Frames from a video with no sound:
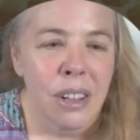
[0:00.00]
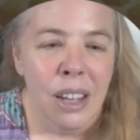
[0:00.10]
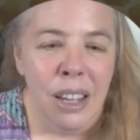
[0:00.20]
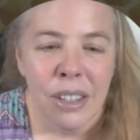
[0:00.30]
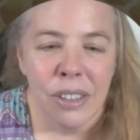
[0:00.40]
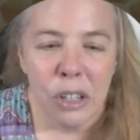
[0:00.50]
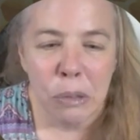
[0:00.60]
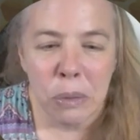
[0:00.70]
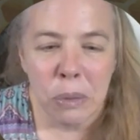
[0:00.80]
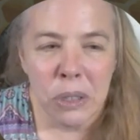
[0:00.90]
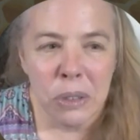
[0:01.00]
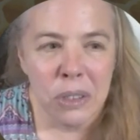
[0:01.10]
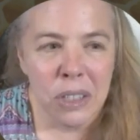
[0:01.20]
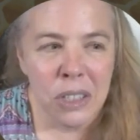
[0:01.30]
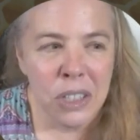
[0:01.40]
and this helps reduce
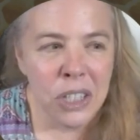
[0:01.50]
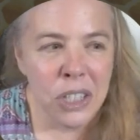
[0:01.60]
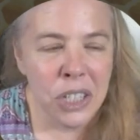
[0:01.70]
congestion in the